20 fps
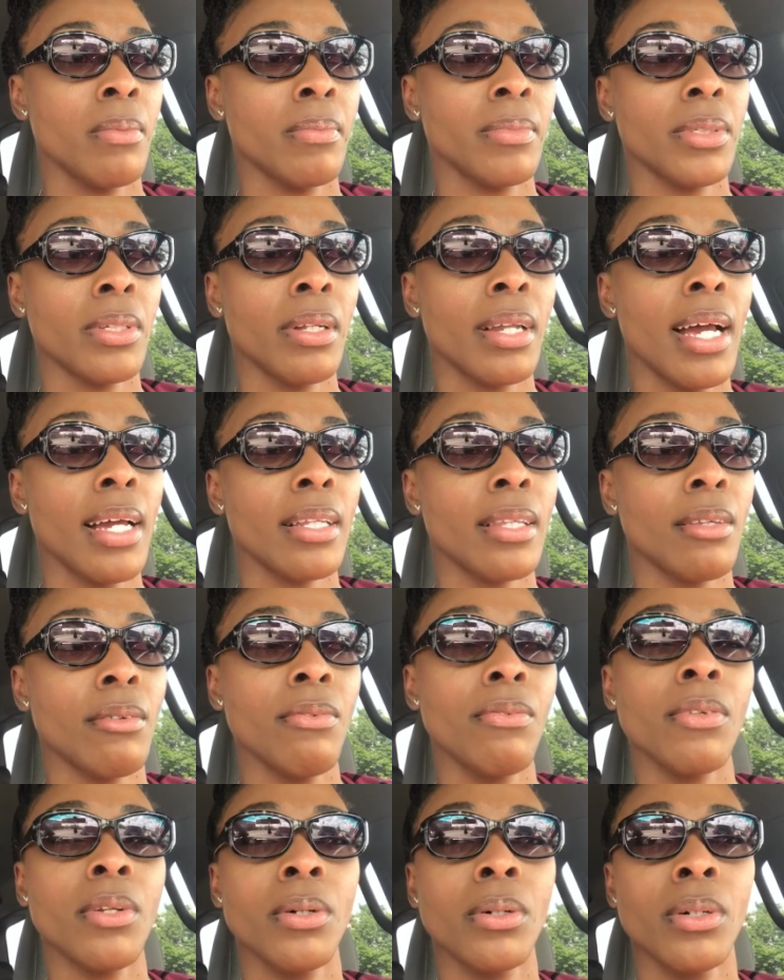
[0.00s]
So like the
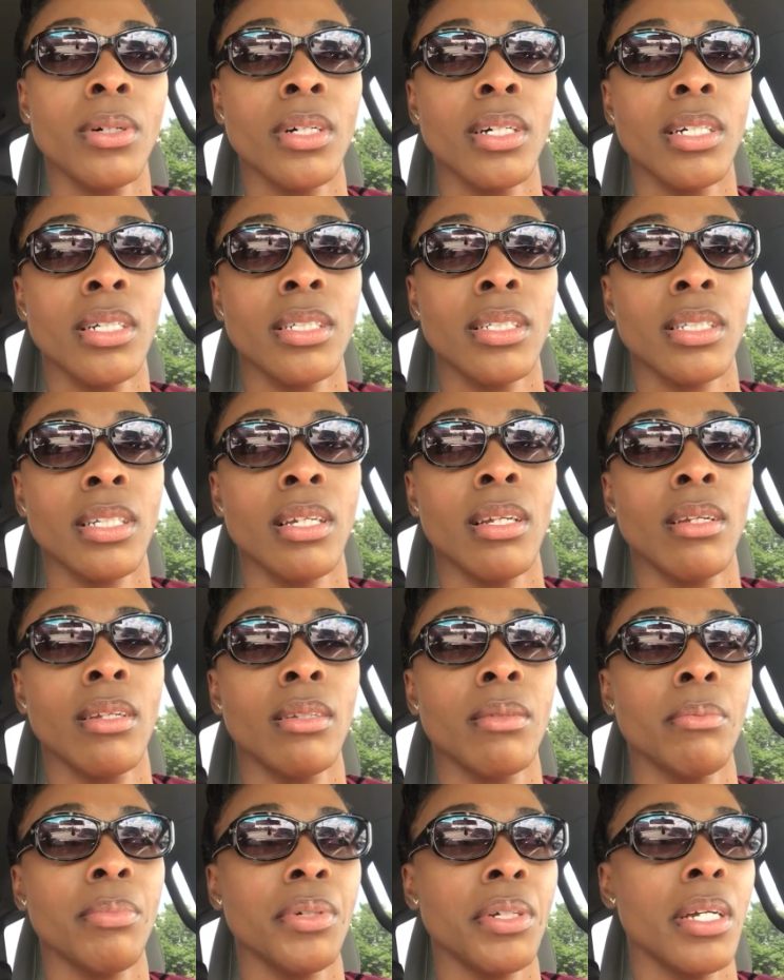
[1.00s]
floors,
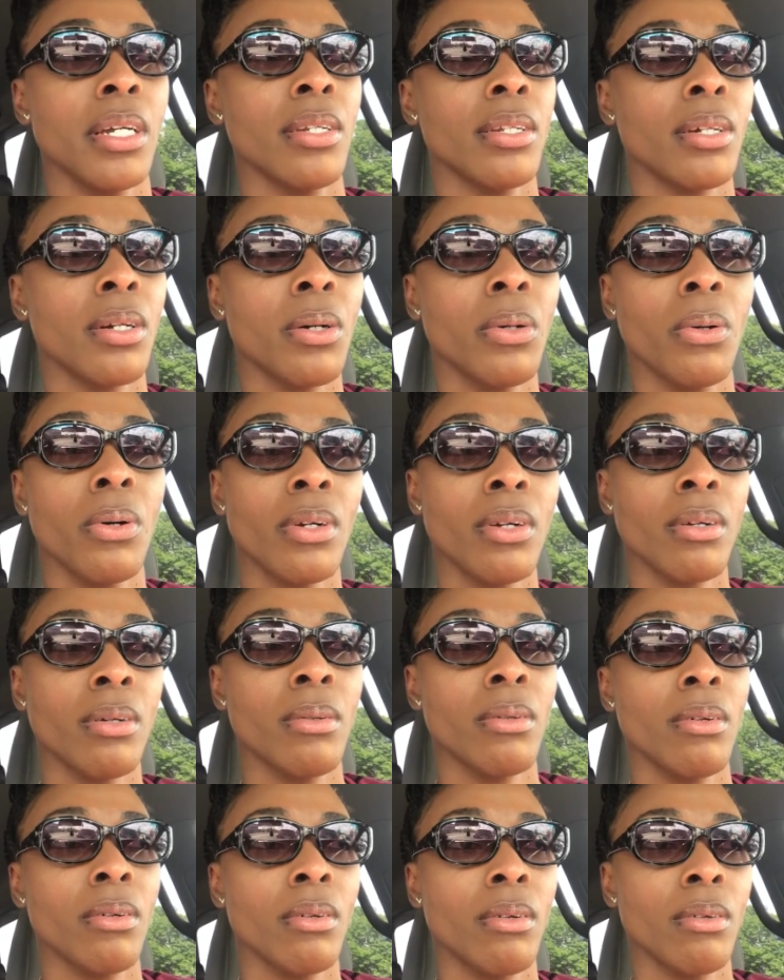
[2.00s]
and put in a
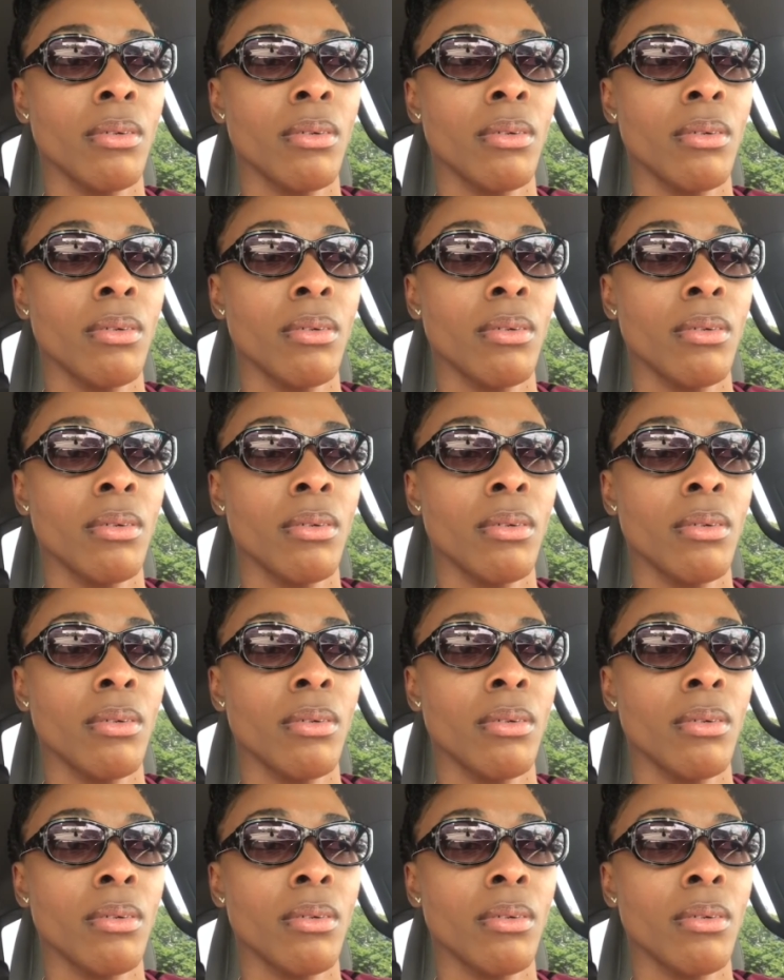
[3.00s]
quarter